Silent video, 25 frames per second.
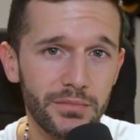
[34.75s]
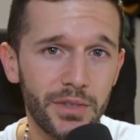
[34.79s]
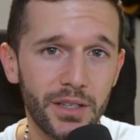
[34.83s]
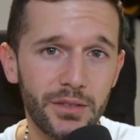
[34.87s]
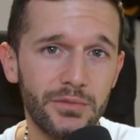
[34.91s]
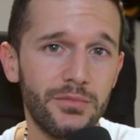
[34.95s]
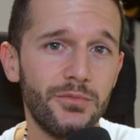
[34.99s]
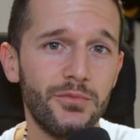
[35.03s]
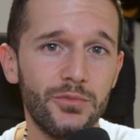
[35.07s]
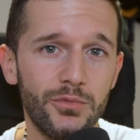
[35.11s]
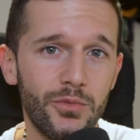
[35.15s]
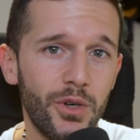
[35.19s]

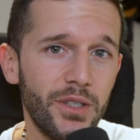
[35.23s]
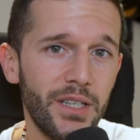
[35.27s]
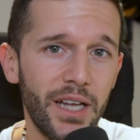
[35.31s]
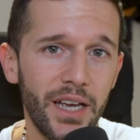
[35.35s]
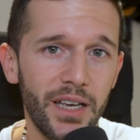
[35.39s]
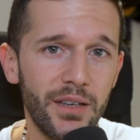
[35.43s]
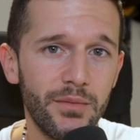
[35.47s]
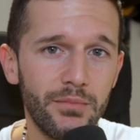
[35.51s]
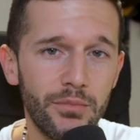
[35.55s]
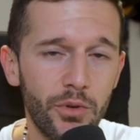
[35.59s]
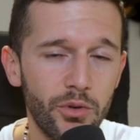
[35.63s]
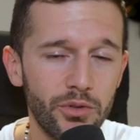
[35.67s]
and what
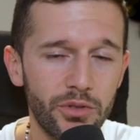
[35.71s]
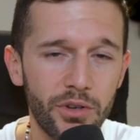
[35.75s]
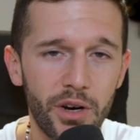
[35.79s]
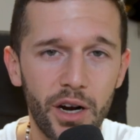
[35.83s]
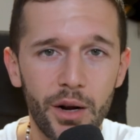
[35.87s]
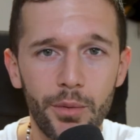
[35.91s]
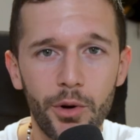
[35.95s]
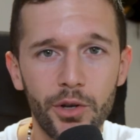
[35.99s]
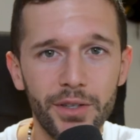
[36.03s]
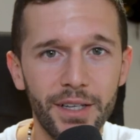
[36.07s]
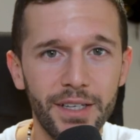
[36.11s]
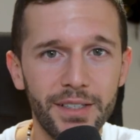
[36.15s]
I most
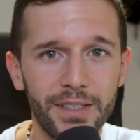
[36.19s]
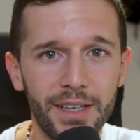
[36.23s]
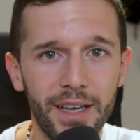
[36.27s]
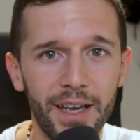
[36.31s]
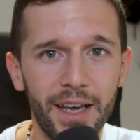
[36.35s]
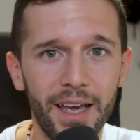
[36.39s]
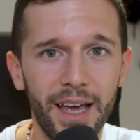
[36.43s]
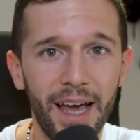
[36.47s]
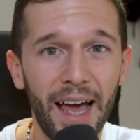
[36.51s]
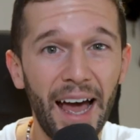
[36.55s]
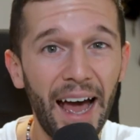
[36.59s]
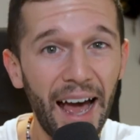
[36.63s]
care about is
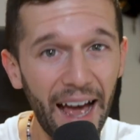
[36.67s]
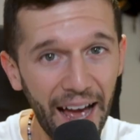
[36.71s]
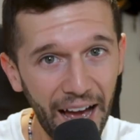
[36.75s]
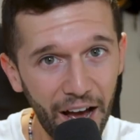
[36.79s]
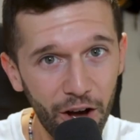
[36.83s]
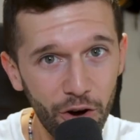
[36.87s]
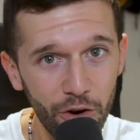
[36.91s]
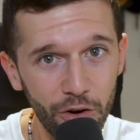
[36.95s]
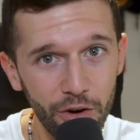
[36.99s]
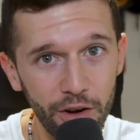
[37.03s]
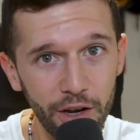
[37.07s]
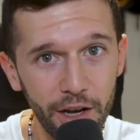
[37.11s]

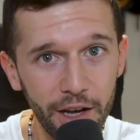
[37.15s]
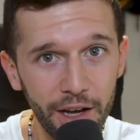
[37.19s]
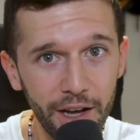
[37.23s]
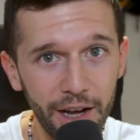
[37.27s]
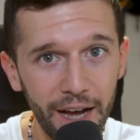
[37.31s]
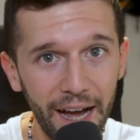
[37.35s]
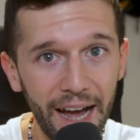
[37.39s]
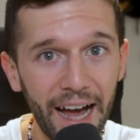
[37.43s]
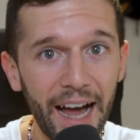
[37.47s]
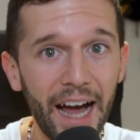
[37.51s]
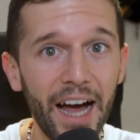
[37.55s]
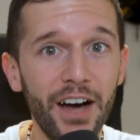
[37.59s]
how
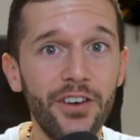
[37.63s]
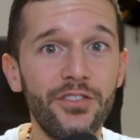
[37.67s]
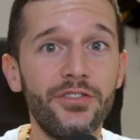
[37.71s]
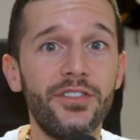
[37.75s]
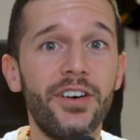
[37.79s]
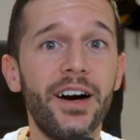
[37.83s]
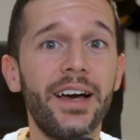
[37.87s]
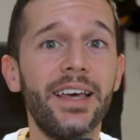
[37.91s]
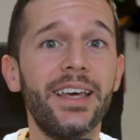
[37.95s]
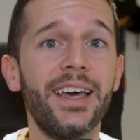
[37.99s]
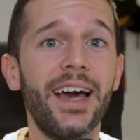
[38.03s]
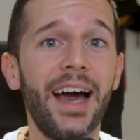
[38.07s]
have
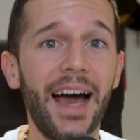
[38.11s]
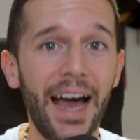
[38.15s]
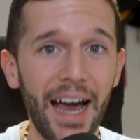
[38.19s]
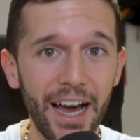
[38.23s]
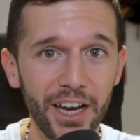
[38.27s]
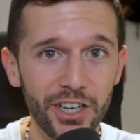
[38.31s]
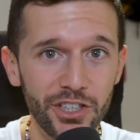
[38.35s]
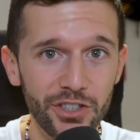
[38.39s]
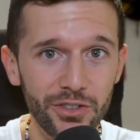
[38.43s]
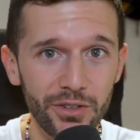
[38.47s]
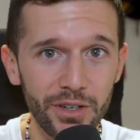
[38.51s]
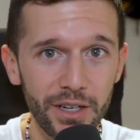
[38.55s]
I
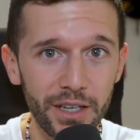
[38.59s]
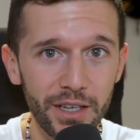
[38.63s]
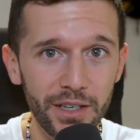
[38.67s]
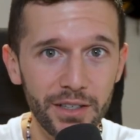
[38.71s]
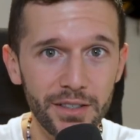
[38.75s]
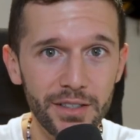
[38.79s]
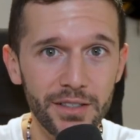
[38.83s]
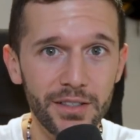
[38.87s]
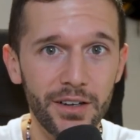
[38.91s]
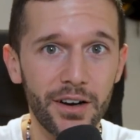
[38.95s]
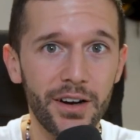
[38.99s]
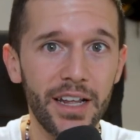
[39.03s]
actually
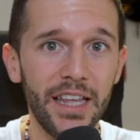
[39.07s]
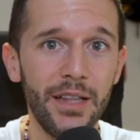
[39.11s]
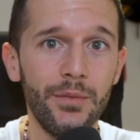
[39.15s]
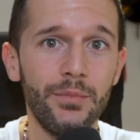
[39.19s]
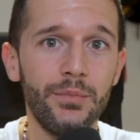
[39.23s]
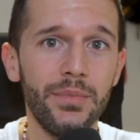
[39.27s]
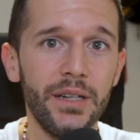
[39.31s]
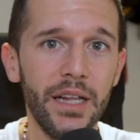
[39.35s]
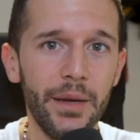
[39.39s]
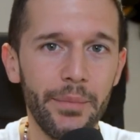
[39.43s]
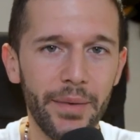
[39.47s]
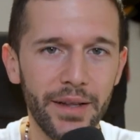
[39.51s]
started
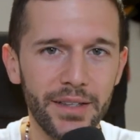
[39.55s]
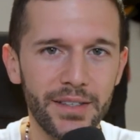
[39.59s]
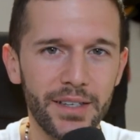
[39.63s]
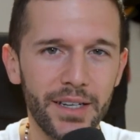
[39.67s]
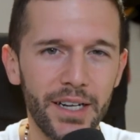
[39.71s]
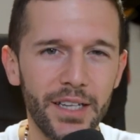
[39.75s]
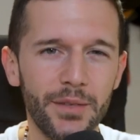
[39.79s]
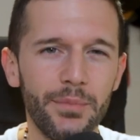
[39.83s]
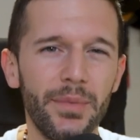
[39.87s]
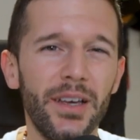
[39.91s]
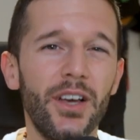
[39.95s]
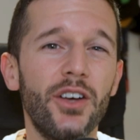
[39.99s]

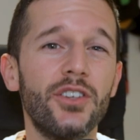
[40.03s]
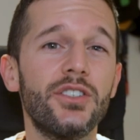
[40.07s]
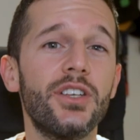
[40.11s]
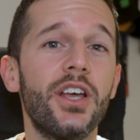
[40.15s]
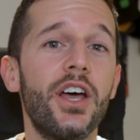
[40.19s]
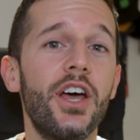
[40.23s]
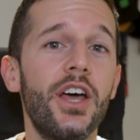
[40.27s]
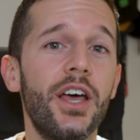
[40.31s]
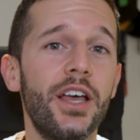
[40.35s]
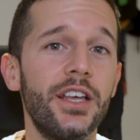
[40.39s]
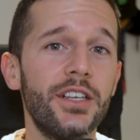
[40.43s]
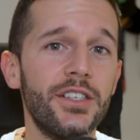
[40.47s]
implementing it, because
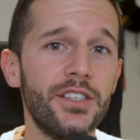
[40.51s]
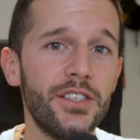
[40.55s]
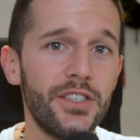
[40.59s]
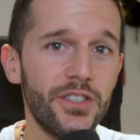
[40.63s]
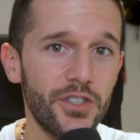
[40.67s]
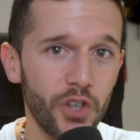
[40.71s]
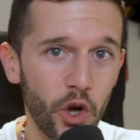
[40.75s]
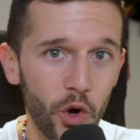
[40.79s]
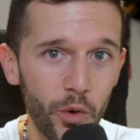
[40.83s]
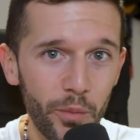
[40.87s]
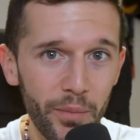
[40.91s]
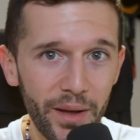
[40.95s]

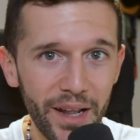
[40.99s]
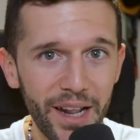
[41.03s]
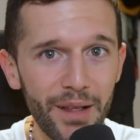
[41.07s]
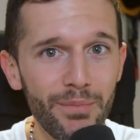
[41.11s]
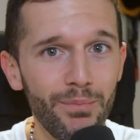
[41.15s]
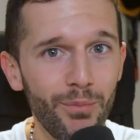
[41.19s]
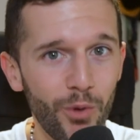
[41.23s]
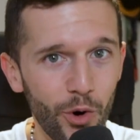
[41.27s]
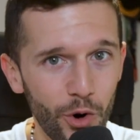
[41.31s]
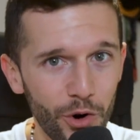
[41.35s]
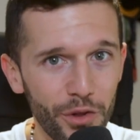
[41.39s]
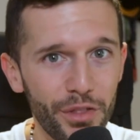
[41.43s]
so many
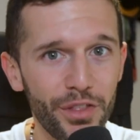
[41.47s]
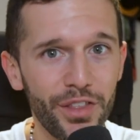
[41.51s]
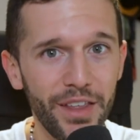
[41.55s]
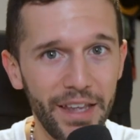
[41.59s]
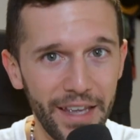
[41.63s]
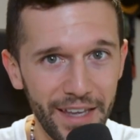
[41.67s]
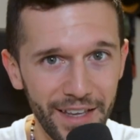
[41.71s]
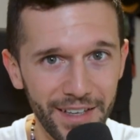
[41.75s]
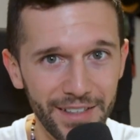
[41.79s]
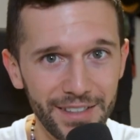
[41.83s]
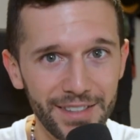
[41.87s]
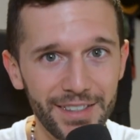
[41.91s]
more
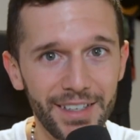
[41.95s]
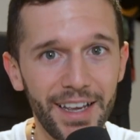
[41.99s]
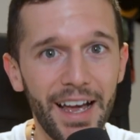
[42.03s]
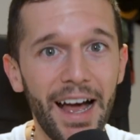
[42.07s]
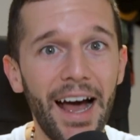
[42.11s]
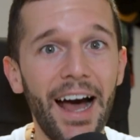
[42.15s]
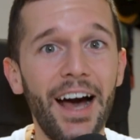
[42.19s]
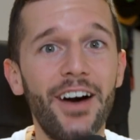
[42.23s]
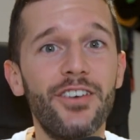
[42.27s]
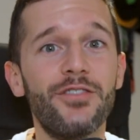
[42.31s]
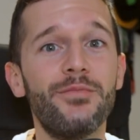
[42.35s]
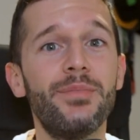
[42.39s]
things
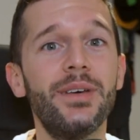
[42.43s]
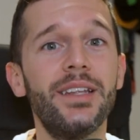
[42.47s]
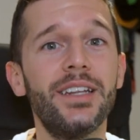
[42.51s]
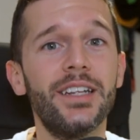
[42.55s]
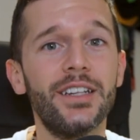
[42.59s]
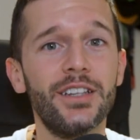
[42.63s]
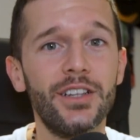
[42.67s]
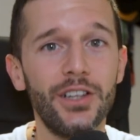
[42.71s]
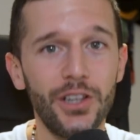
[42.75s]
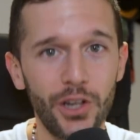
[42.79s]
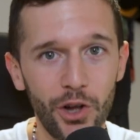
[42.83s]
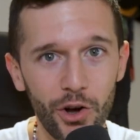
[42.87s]
have been
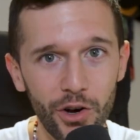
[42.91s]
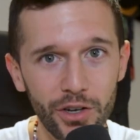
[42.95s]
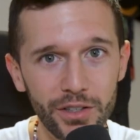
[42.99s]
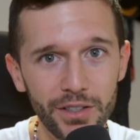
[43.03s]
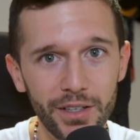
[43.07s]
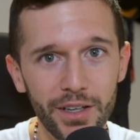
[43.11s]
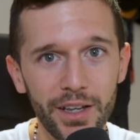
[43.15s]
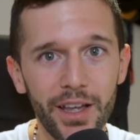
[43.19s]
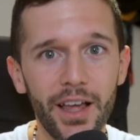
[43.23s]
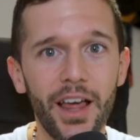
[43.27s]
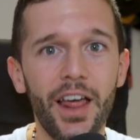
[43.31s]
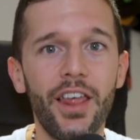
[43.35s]

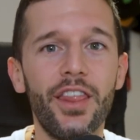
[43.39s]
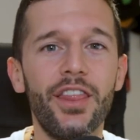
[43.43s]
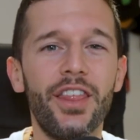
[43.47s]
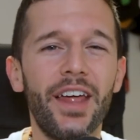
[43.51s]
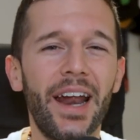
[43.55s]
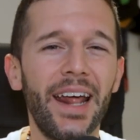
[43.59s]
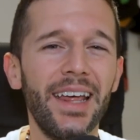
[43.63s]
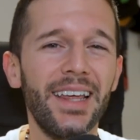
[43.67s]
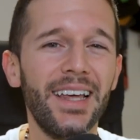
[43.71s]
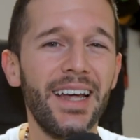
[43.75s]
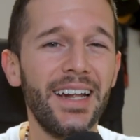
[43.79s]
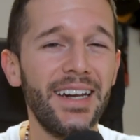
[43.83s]
unlocked
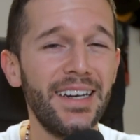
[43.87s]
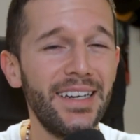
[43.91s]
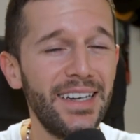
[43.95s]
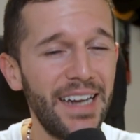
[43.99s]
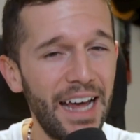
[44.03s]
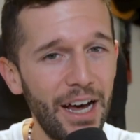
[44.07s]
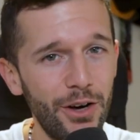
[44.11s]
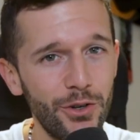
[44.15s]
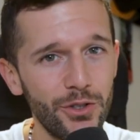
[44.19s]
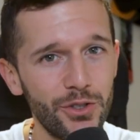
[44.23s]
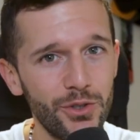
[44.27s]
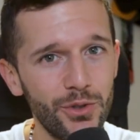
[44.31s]
that I can
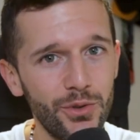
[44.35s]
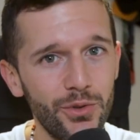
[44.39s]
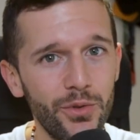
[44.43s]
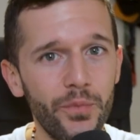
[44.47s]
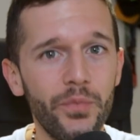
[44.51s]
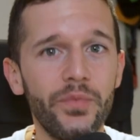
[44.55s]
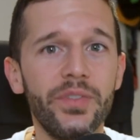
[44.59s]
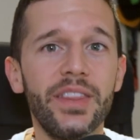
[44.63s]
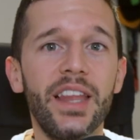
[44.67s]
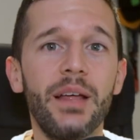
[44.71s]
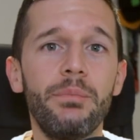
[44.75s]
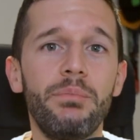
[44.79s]
now
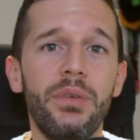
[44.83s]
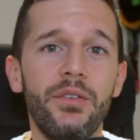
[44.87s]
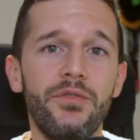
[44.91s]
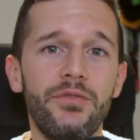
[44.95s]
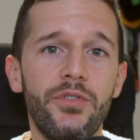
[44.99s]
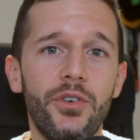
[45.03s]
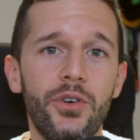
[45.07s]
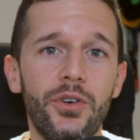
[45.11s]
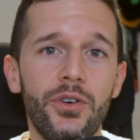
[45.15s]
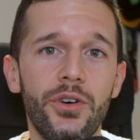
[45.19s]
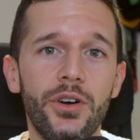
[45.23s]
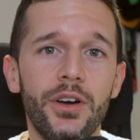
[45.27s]
do that
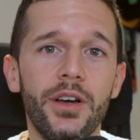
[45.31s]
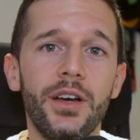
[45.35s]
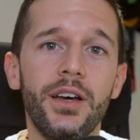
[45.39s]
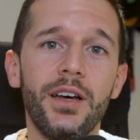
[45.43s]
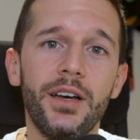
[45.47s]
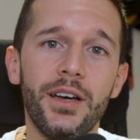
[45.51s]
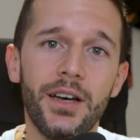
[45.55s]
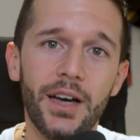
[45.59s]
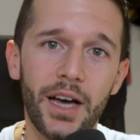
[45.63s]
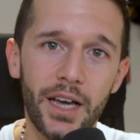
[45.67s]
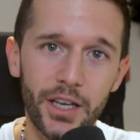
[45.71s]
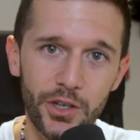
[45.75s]
before
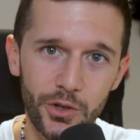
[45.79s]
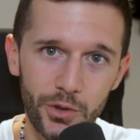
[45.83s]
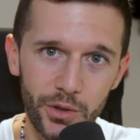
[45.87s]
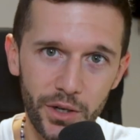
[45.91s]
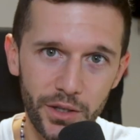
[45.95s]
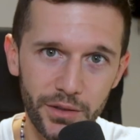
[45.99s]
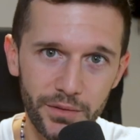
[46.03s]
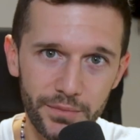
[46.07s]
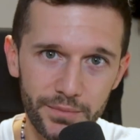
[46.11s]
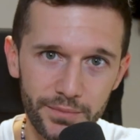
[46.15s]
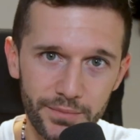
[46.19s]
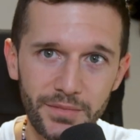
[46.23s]
I
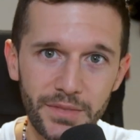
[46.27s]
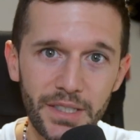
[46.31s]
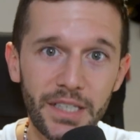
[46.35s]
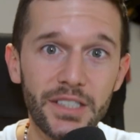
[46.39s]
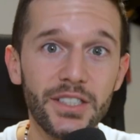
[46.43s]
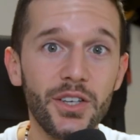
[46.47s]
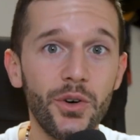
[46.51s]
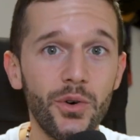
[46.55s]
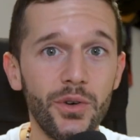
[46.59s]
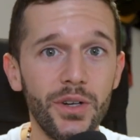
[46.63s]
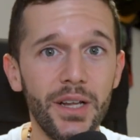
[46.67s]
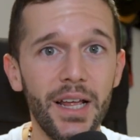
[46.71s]
couldn't.
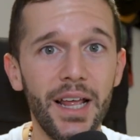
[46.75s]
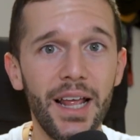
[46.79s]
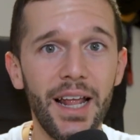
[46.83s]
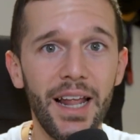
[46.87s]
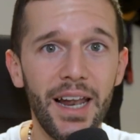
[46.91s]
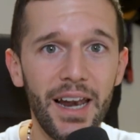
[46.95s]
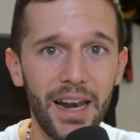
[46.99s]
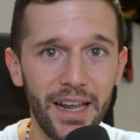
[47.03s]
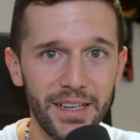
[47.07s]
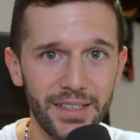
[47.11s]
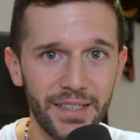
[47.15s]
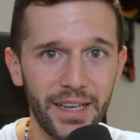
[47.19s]
So
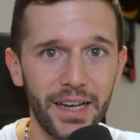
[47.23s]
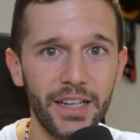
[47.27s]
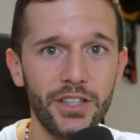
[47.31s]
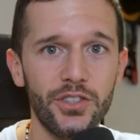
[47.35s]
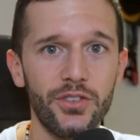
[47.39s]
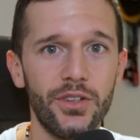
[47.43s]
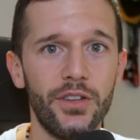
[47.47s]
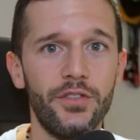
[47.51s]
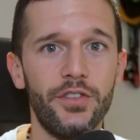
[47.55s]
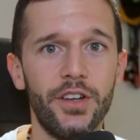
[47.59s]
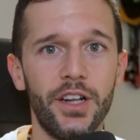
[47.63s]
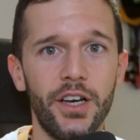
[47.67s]
let's get
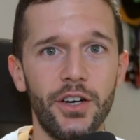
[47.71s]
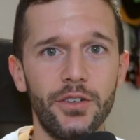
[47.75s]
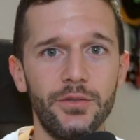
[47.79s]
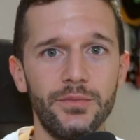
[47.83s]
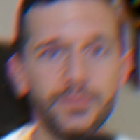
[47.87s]
into the video.